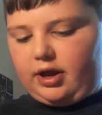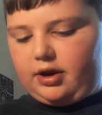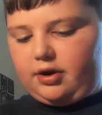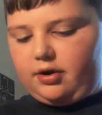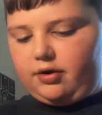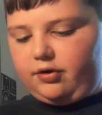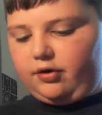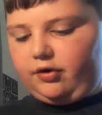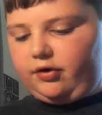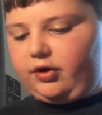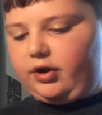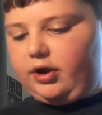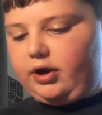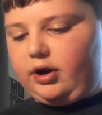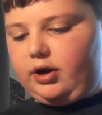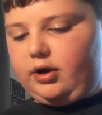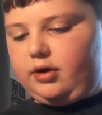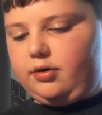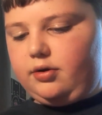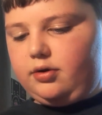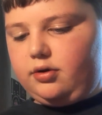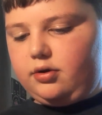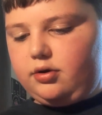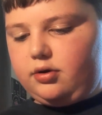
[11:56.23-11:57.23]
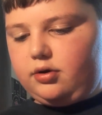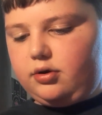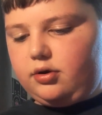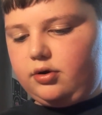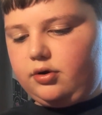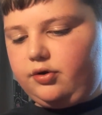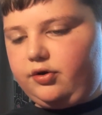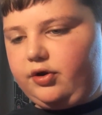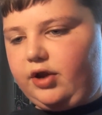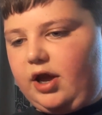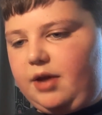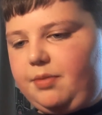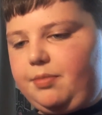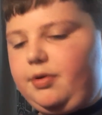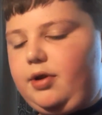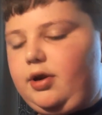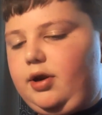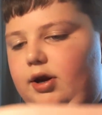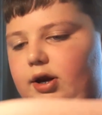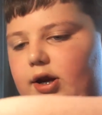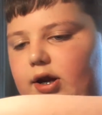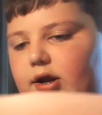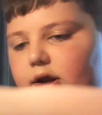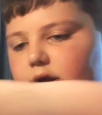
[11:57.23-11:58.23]
you're just gonna tape it
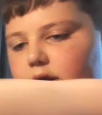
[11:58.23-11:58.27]
on.